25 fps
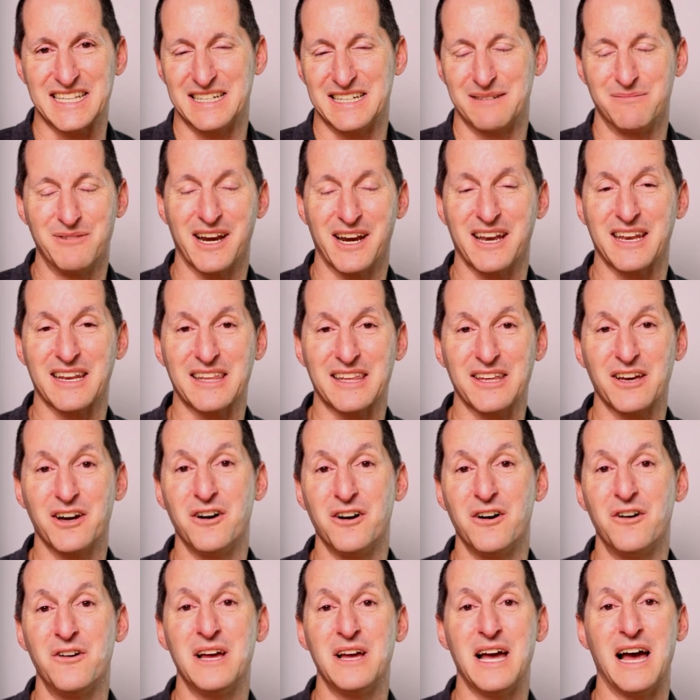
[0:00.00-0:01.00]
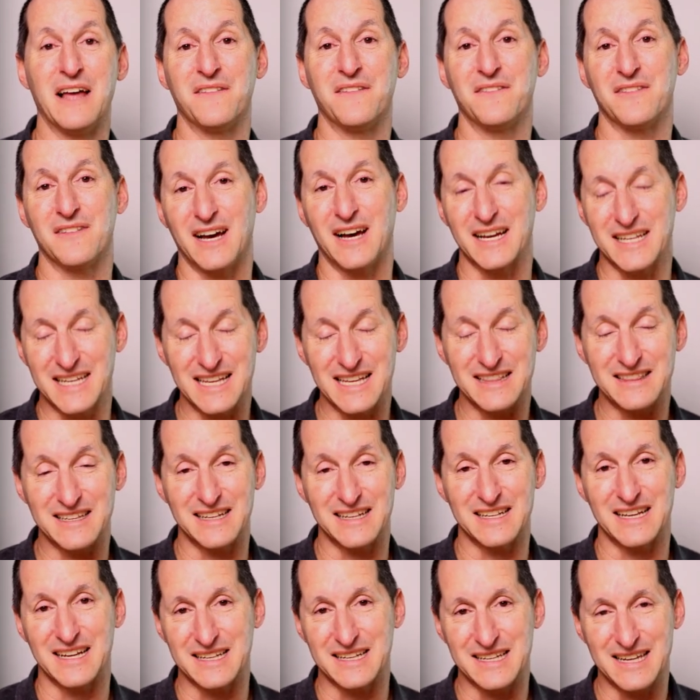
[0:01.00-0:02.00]
I'm ready to go. And I get there, and
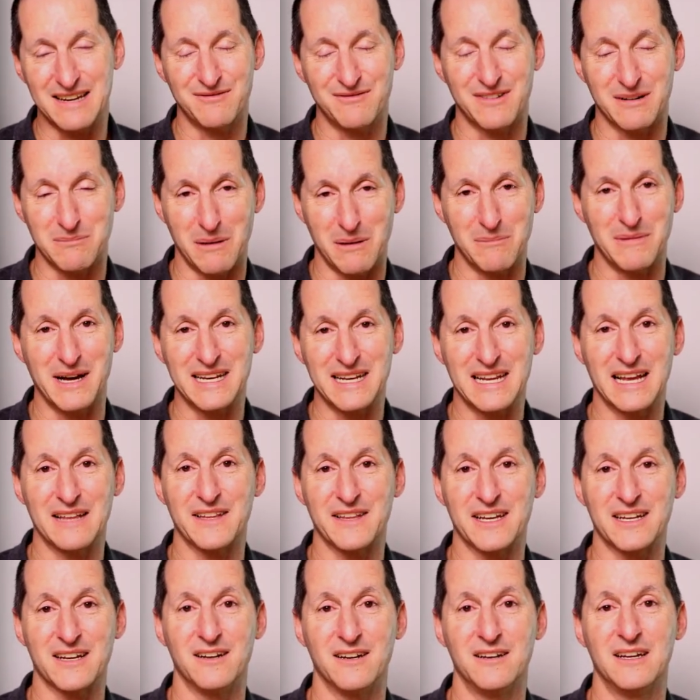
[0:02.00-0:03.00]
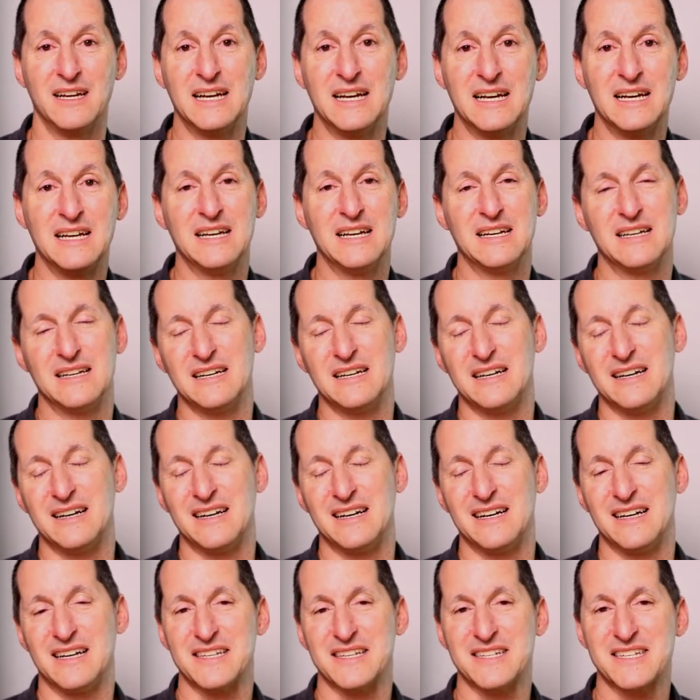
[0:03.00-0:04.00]
I get rid of my money out, and they go,
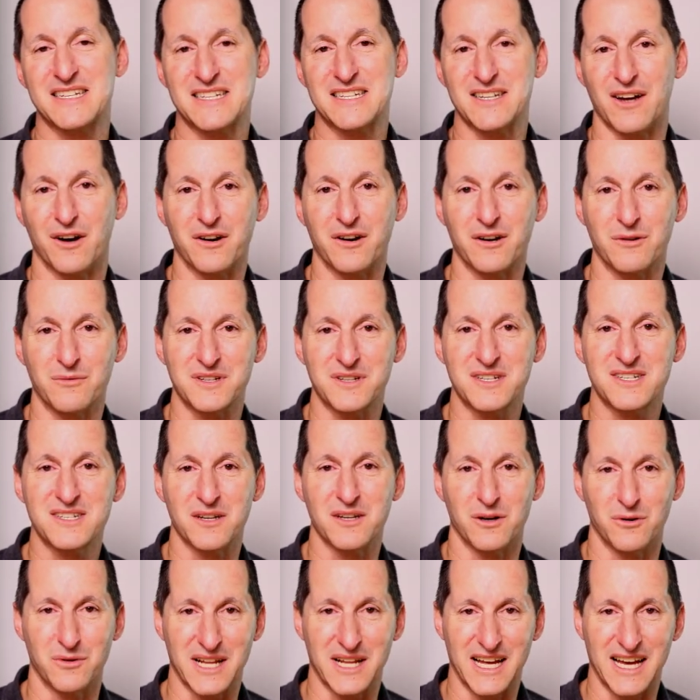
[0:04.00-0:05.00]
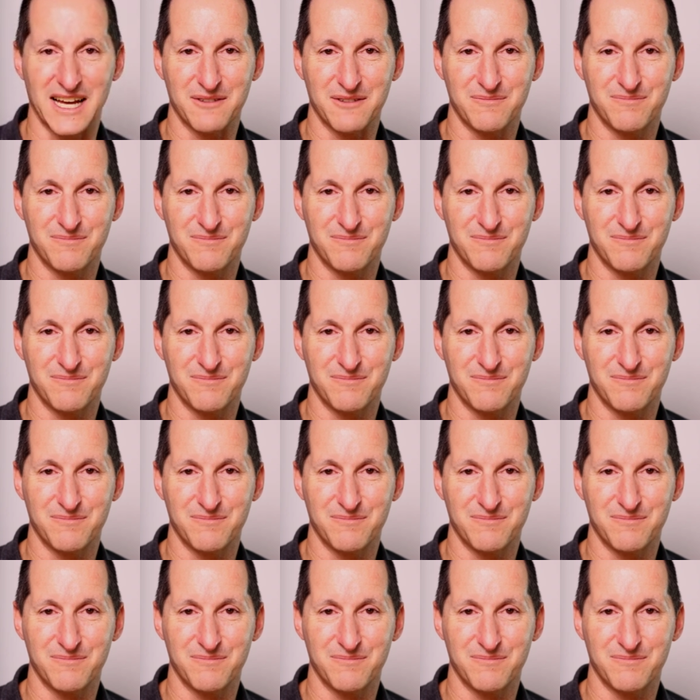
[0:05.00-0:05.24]
sorry, we're sold out.